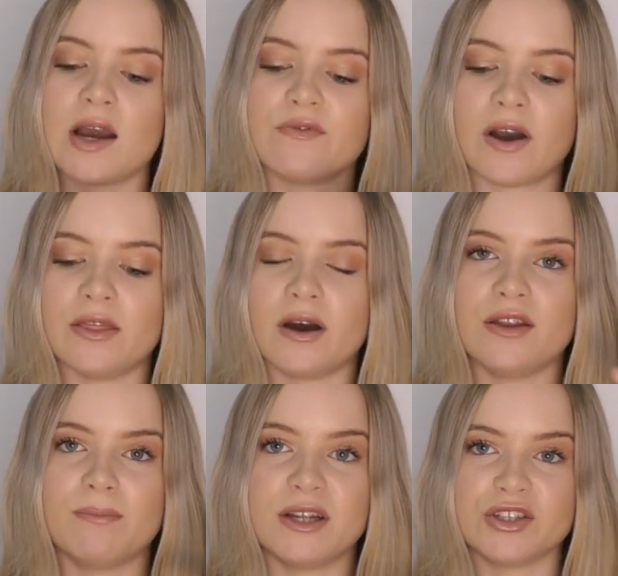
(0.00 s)
I find
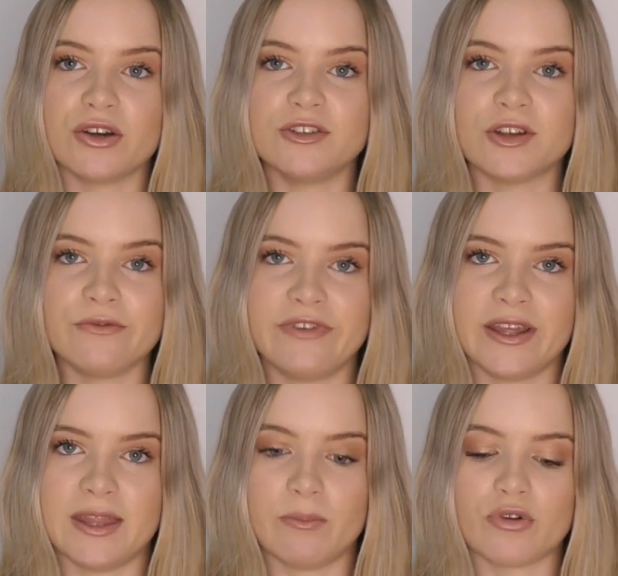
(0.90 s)
that my toes don't fit
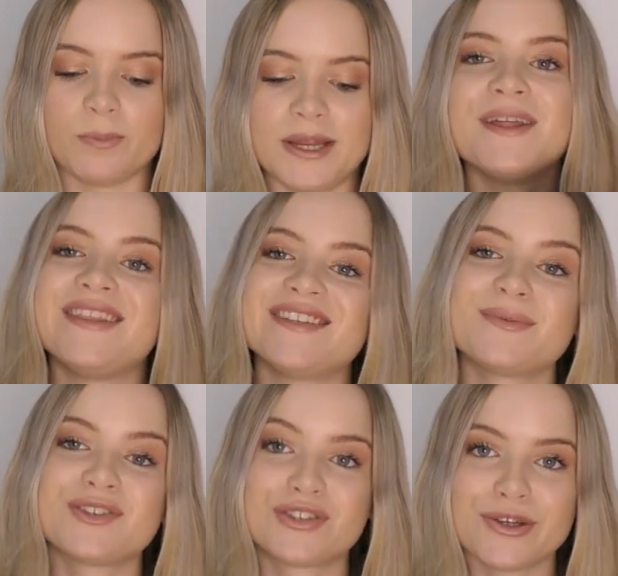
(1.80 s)
in them properly. But these
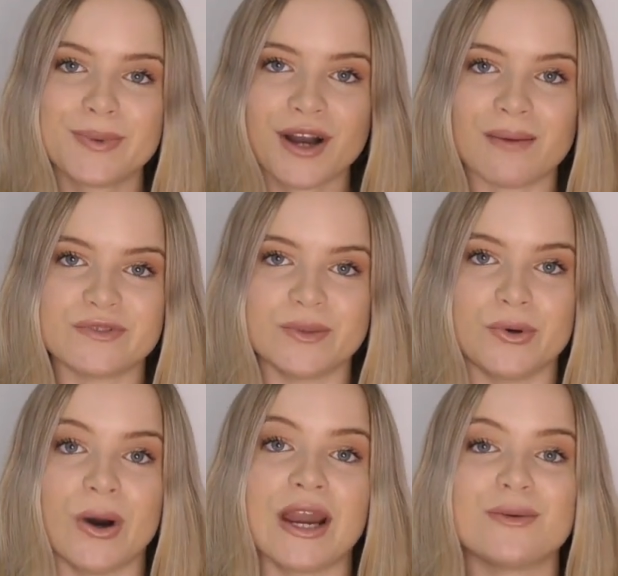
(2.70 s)
were super
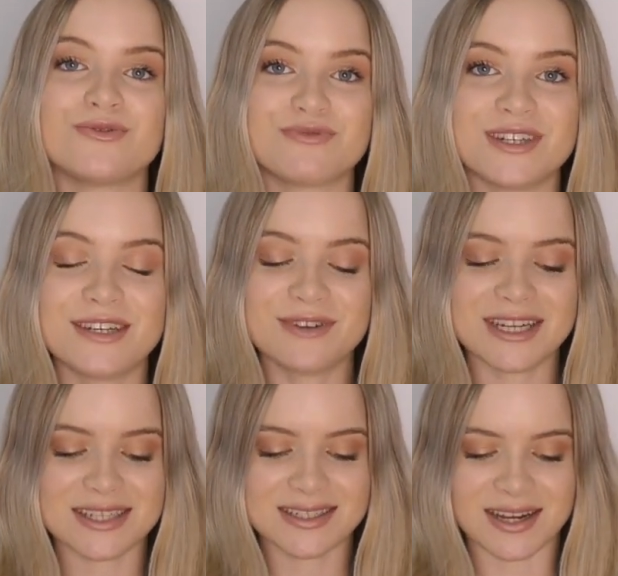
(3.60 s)
comfortable and I was really,
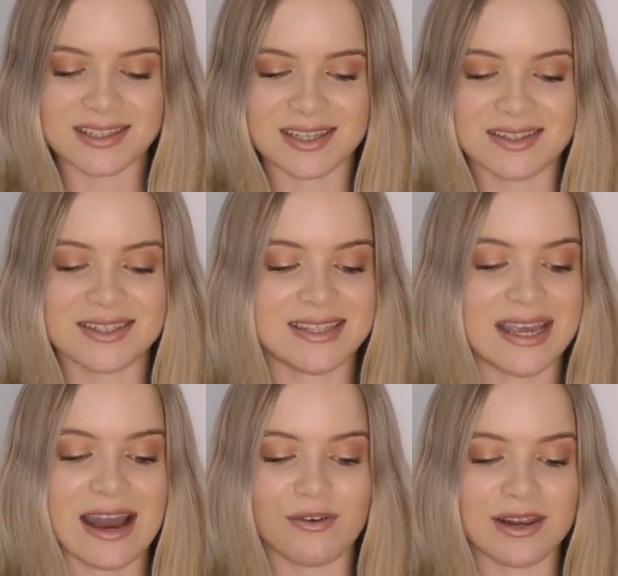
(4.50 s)
really excited to see
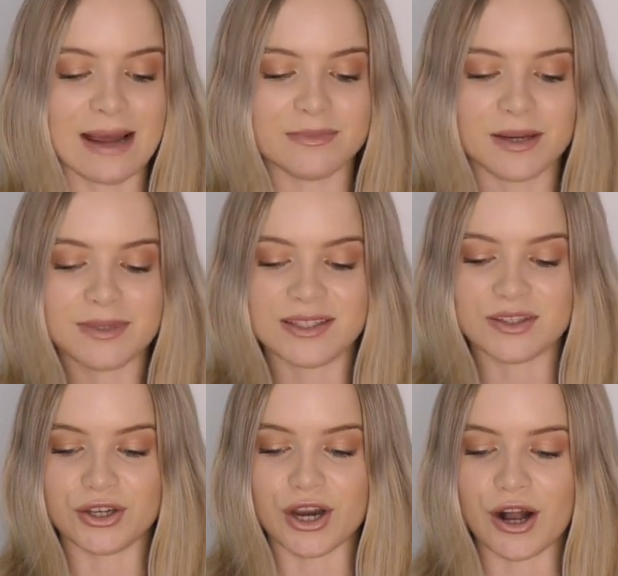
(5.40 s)
how glammed up these
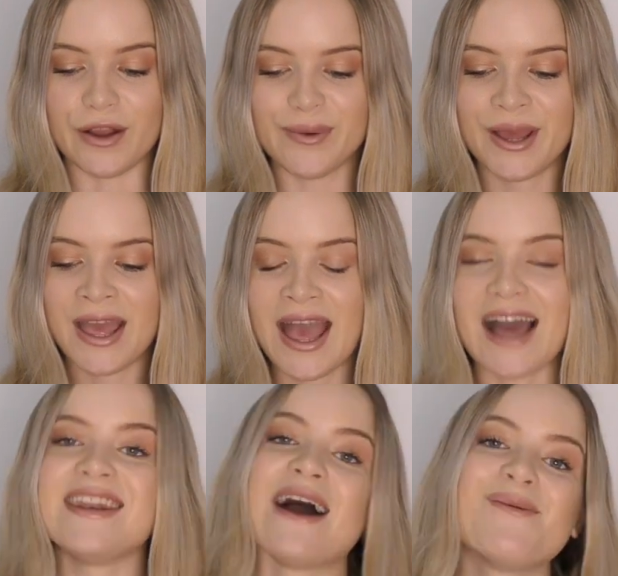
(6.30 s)
could go.
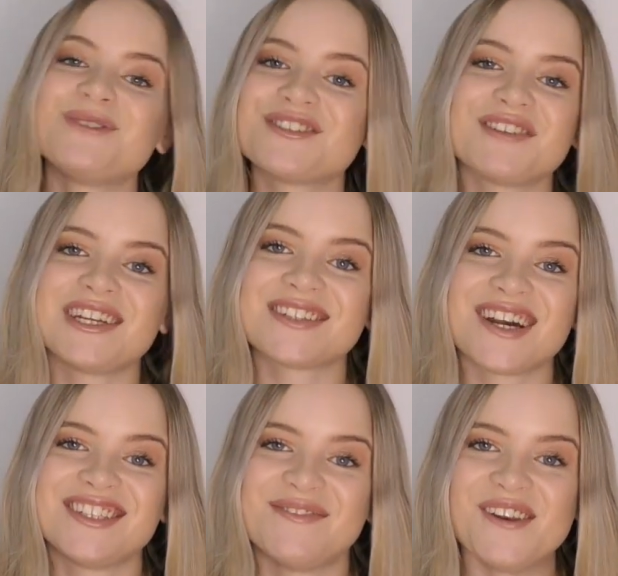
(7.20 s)
And now I'm just really
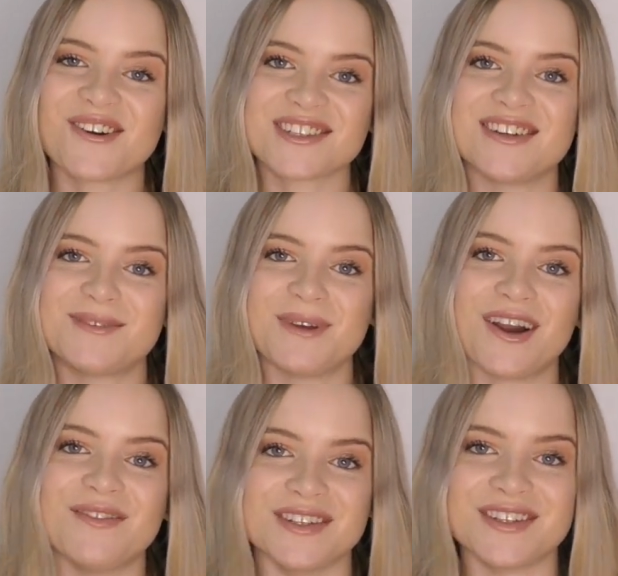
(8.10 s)
excited for lockdown to be
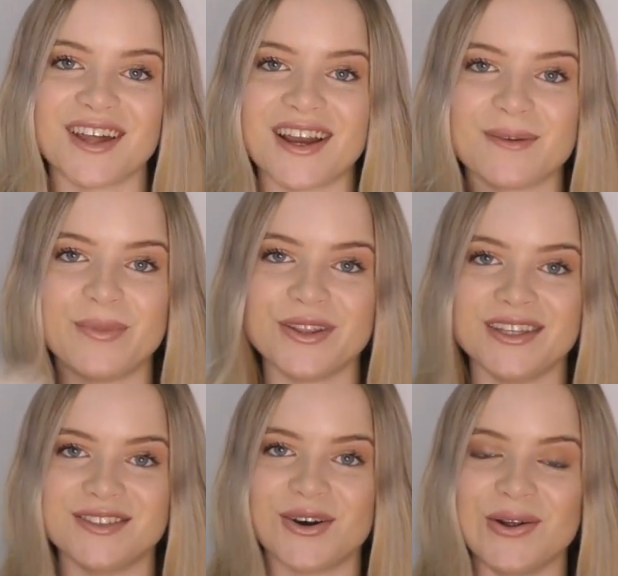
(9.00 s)
over so that I can put
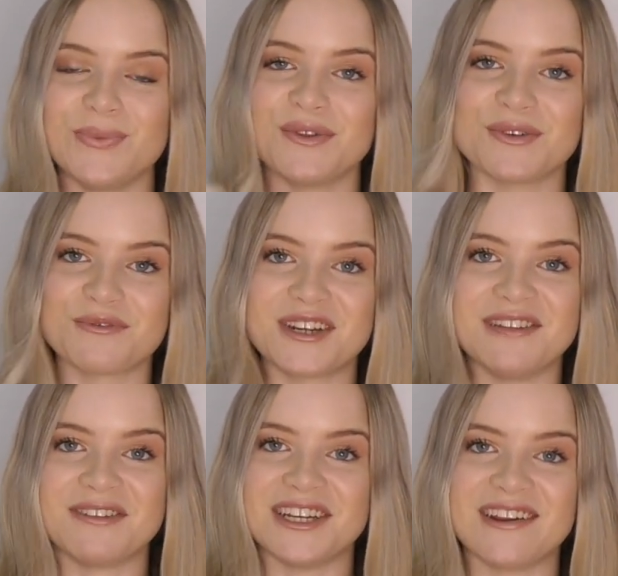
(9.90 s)
these on with a
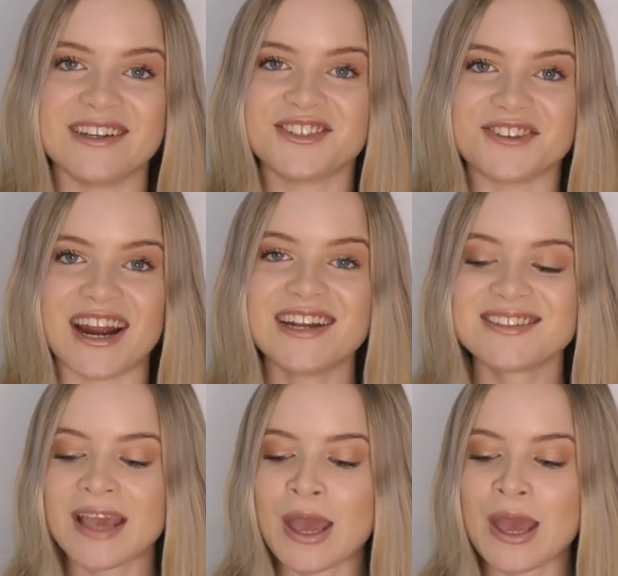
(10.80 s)
really, really nice dress.